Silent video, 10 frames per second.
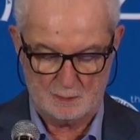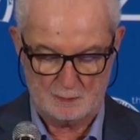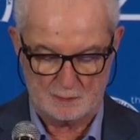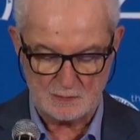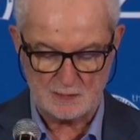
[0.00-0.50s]

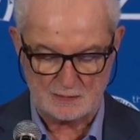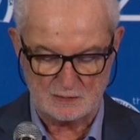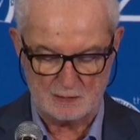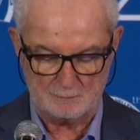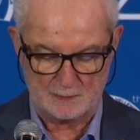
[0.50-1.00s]
This
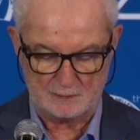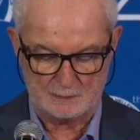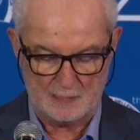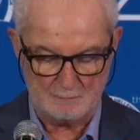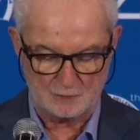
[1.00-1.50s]

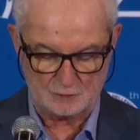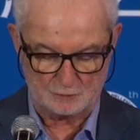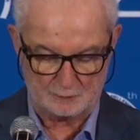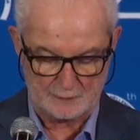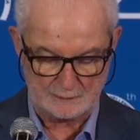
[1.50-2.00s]
exhibit
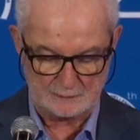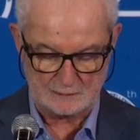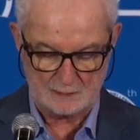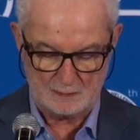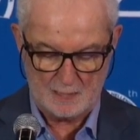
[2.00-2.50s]

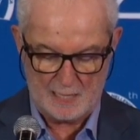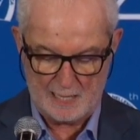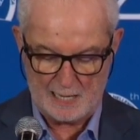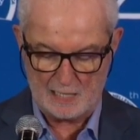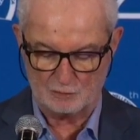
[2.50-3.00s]
demonstrates
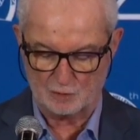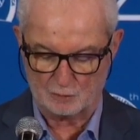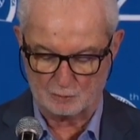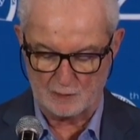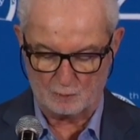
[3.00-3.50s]
how the
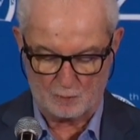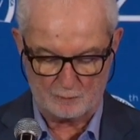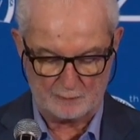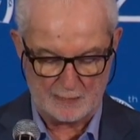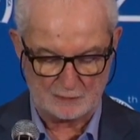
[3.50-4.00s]
Greek
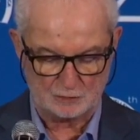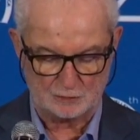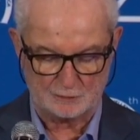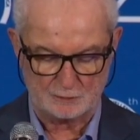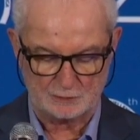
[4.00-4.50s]
Orthodox
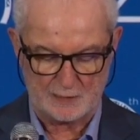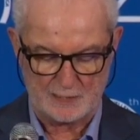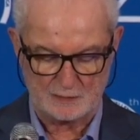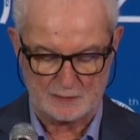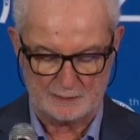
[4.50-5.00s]
Church
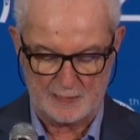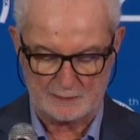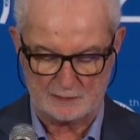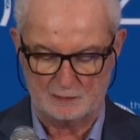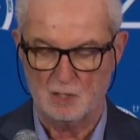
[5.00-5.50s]
has
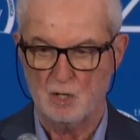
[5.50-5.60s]
connected